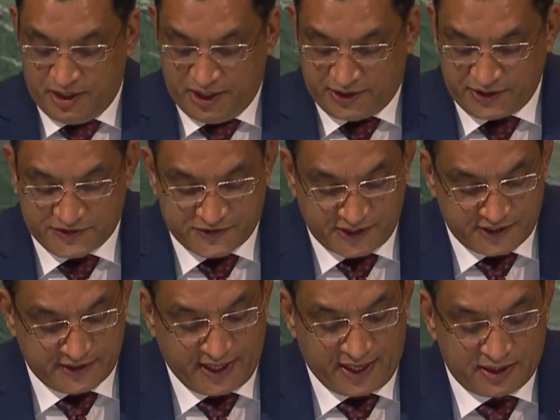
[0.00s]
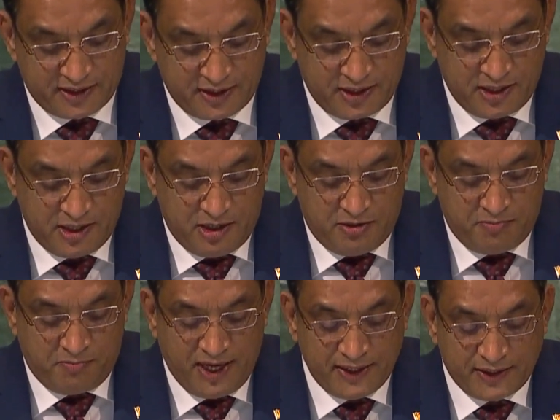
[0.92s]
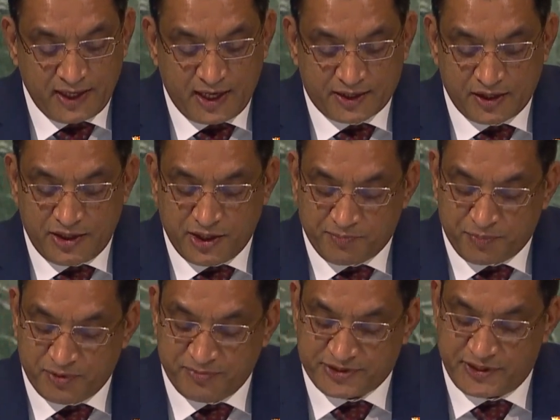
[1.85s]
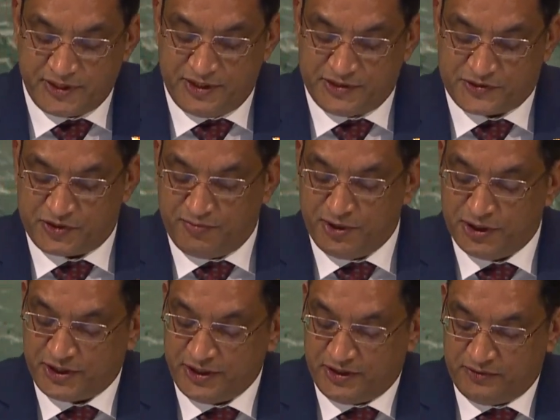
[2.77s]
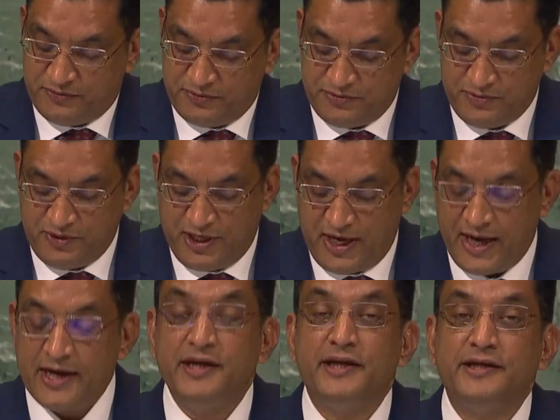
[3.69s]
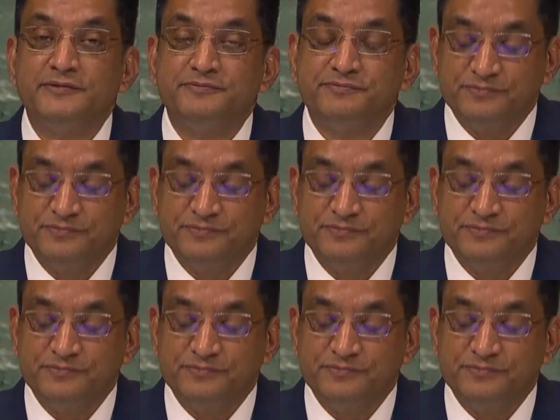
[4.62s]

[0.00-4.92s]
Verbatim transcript: It is said that multilateral diplomacy is similar to gardening.